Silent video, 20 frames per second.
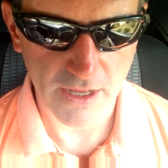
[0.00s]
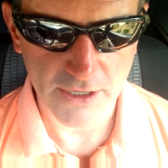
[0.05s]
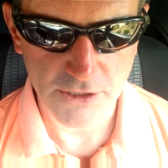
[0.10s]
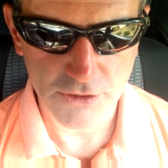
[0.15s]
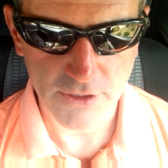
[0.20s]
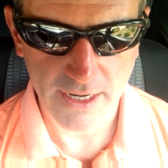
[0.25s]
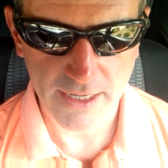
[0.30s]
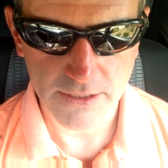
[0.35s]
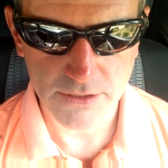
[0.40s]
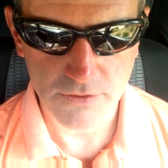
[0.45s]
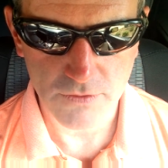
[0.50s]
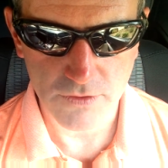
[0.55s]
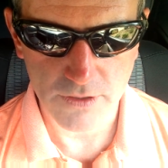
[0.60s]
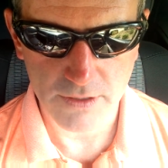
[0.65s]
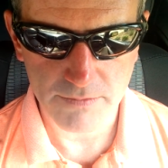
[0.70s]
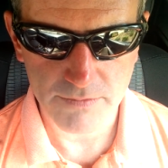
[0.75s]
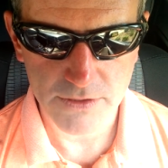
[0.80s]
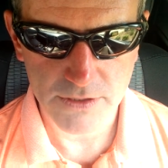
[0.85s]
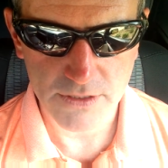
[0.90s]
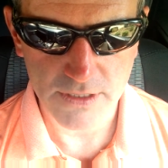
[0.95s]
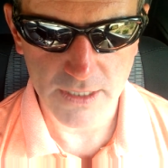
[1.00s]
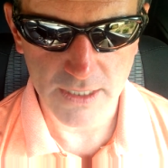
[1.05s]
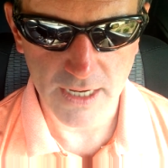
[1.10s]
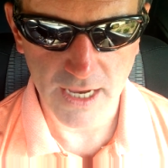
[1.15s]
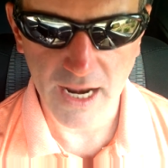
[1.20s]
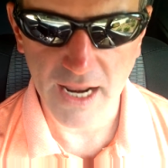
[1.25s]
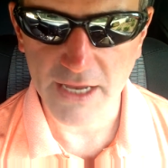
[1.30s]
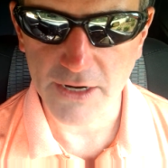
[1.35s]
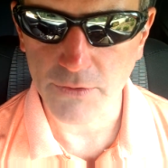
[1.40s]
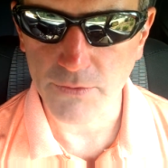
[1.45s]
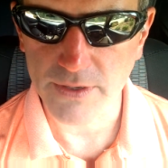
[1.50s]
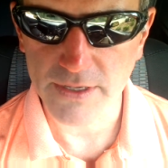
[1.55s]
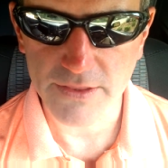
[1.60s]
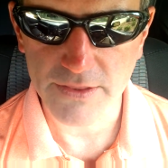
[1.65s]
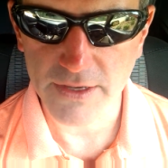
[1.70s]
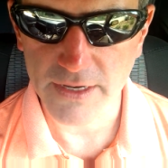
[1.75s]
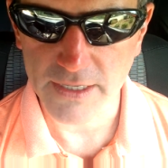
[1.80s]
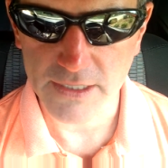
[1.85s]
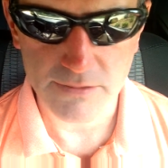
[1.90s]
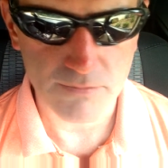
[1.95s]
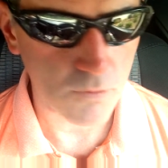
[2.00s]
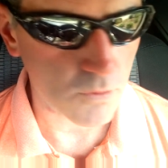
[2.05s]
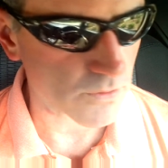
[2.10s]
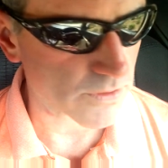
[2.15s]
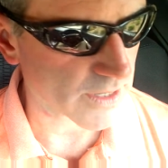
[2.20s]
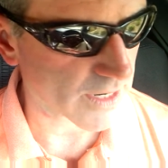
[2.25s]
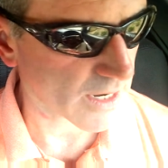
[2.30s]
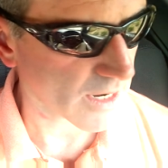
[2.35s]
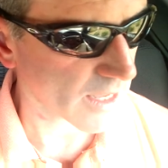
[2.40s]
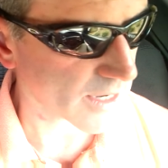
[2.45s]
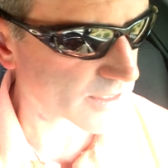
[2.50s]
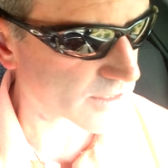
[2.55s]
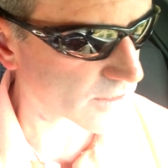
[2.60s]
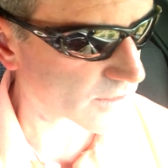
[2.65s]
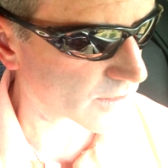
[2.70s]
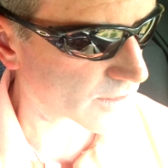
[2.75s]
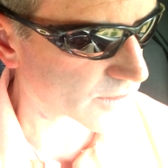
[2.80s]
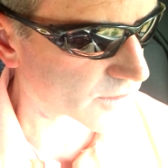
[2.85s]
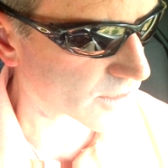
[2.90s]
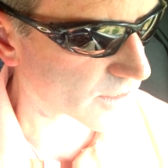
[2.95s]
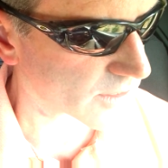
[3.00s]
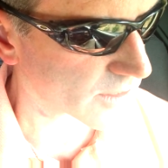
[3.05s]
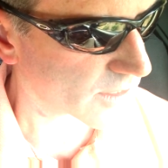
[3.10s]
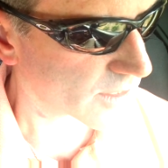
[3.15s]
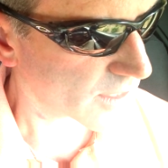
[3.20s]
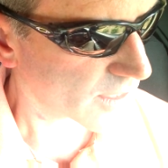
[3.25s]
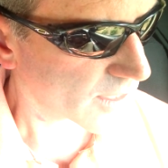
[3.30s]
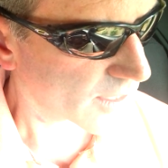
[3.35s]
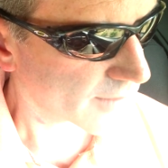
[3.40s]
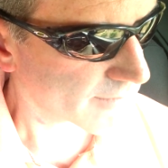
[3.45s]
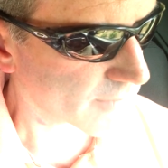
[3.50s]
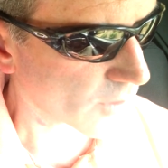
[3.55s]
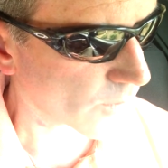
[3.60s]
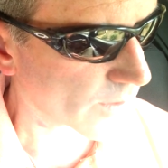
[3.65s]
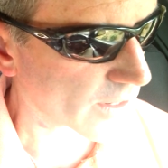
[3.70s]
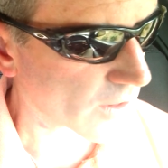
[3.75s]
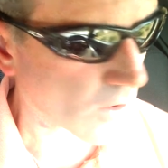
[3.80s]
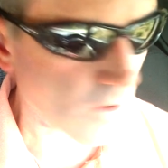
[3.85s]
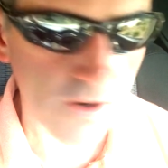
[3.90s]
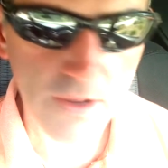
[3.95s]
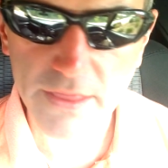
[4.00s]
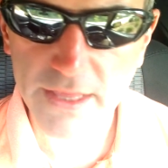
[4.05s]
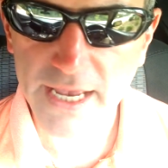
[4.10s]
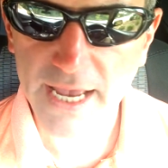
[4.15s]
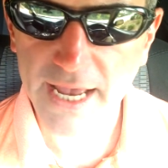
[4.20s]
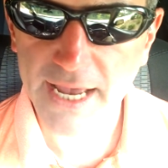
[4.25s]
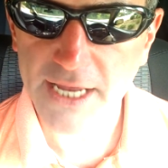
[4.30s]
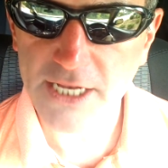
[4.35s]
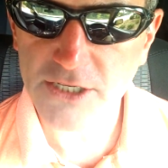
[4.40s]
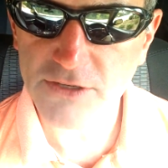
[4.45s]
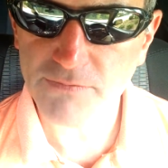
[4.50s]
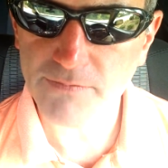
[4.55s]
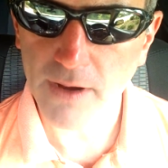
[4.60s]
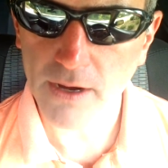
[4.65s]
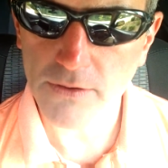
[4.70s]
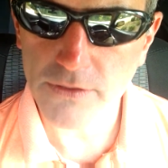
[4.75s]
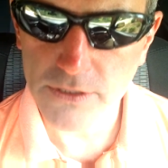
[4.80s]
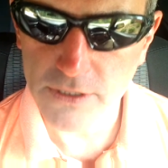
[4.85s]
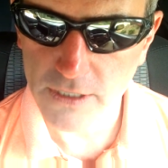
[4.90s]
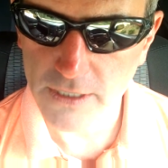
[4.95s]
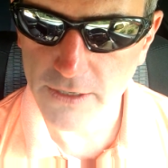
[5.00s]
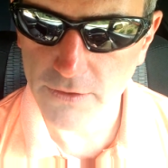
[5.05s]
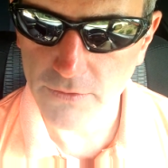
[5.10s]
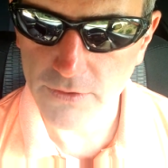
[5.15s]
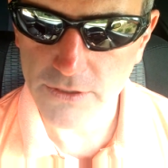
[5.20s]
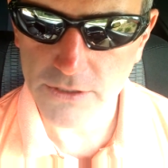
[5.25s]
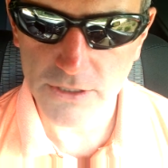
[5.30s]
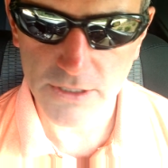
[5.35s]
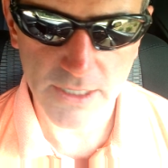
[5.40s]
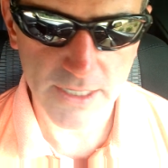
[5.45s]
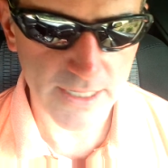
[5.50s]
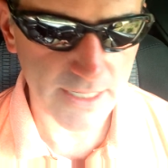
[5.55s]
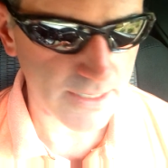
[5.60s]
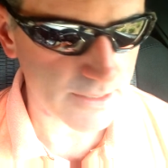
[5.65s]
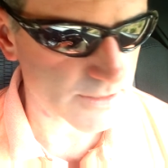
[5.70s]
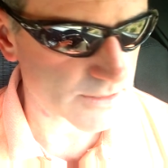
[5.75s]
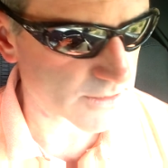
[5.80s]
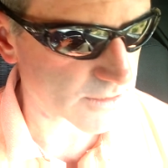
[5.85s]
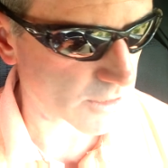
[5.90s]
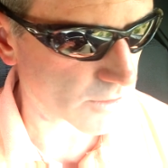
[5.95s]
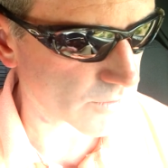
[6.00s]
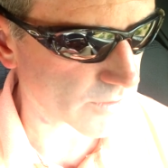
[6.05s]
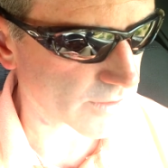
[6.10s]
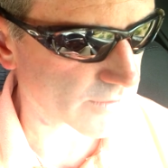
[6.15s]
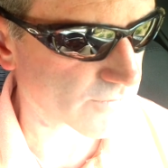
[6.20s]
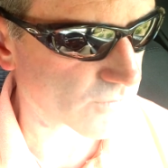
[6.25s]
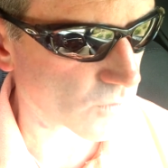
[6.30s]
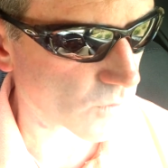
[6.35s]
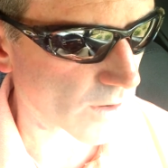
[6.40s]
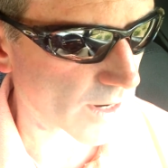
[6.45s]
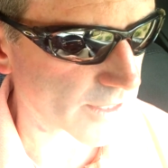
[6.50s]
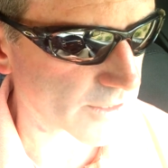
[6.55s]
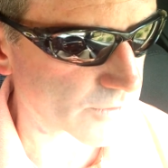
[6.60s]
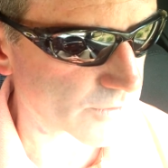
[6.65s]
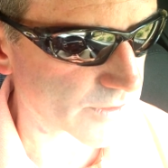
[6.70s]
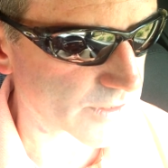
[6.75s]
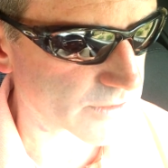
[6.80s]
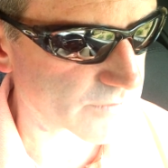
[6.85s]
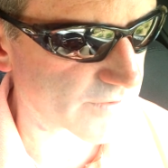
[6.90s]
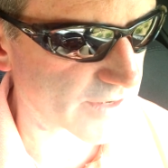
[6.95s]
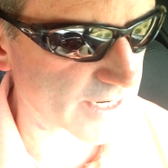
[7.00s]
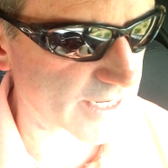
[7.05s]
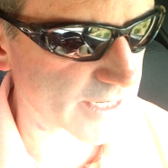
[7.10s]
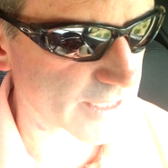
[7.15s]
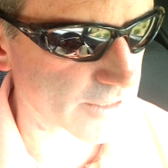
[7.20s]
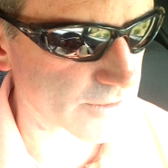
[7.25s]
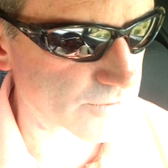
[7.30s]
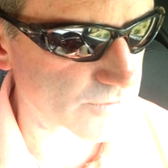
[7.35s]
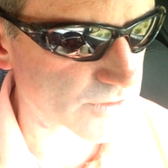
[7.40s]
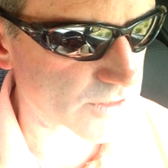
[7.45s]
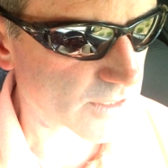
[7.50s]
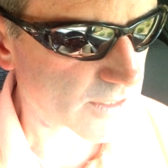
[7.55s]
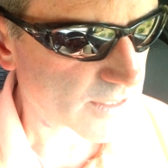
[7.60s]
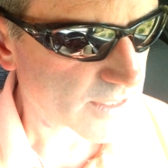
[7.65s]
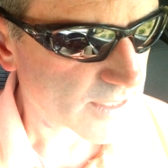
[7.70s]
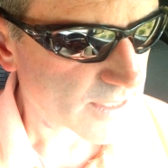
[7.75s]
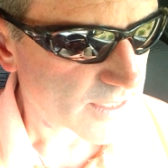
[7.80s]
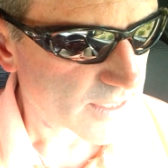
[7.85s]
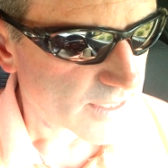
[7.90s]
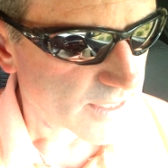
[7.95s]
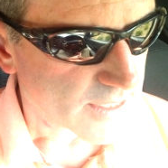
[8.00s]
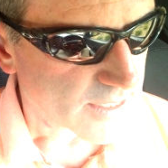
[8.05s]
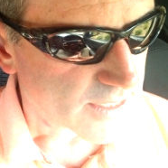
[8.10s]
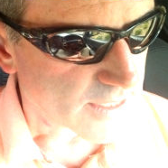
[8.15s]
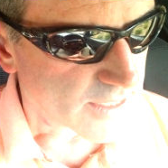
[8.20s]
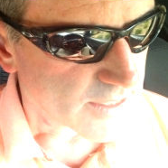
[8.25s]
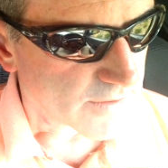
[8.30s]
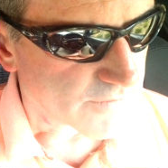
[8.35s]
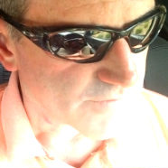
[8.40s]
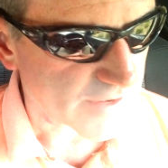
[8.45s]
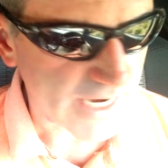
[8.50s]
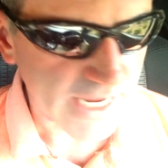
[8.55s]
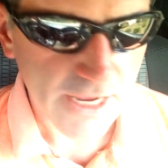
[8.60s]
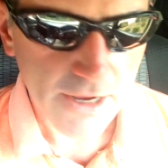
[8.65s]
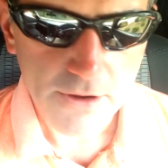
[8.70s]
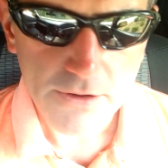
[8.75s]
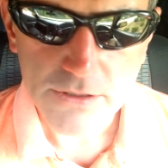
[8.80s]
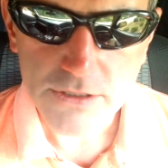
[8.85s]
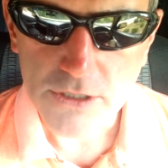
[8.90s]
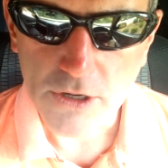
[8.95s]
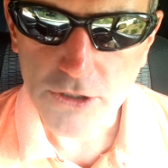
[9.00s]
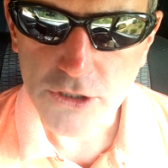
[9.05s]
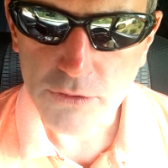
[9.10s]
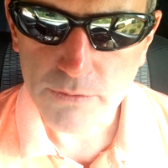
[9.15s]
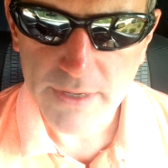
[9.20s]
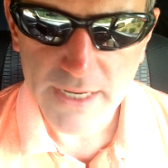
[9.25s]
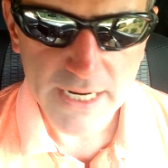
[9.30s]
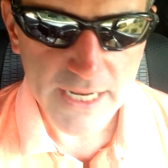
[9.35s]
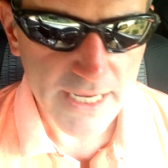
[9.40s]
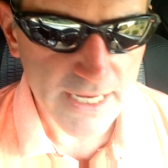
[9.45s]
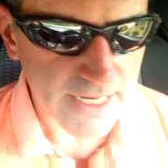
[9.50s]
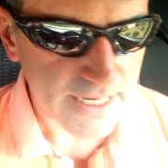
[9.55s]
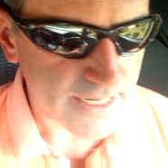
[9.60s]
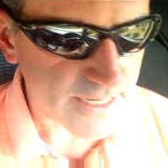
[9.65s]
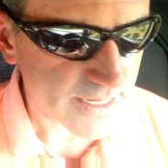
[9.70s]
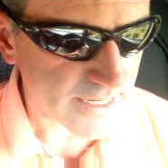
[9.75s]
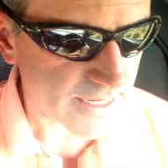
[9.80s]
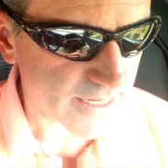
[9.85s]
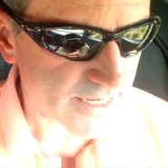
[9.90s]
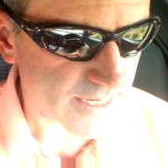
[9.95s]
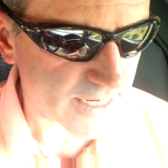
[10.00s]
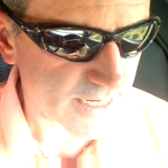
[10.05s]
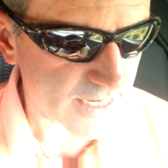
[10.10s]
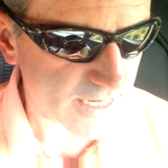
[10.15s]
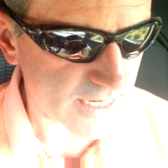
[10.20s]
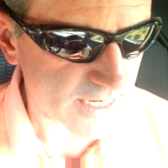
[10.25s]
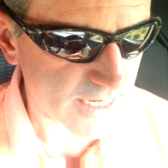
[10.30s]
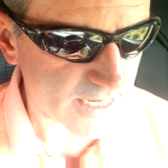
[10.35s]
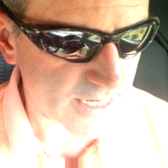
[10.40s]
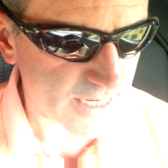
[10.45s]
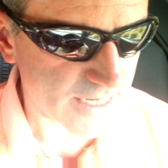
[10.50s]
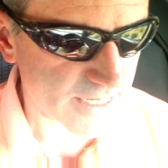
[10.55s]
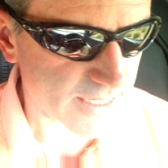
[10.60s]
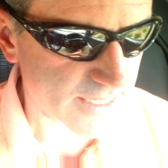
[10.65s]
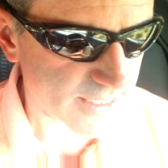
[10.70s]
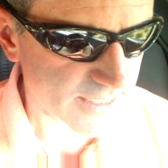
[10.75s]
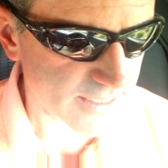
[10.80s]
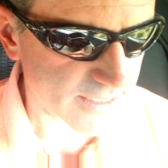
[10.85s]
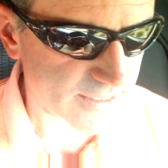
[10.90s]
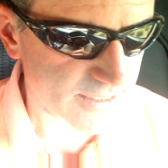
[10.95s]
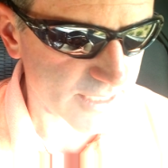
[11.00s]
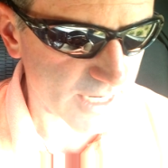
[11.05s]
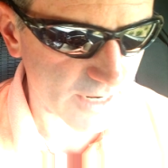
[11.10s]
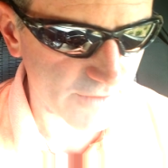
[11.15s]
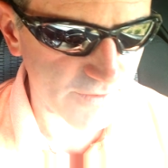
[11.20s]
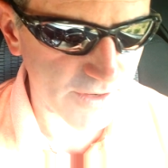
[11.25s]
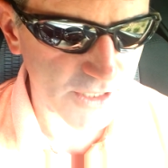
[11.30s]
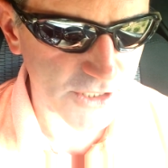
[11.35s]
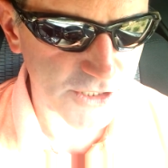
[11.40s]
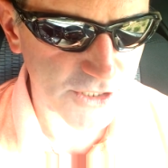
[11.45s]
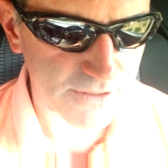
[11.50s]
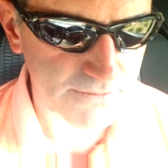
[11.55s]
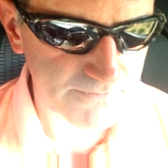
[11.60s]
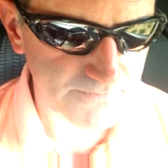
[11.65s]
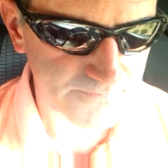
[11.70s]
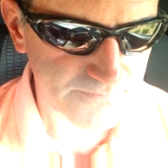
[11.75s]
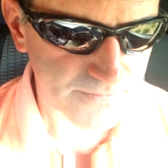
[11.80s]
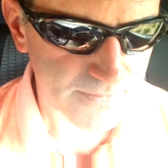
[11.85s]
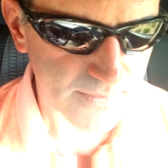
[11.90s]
like transcripts, I like to read things more than I like to listen. But we are in the age of post-literacy, and so therefore I do these videos. Videos, social media, television,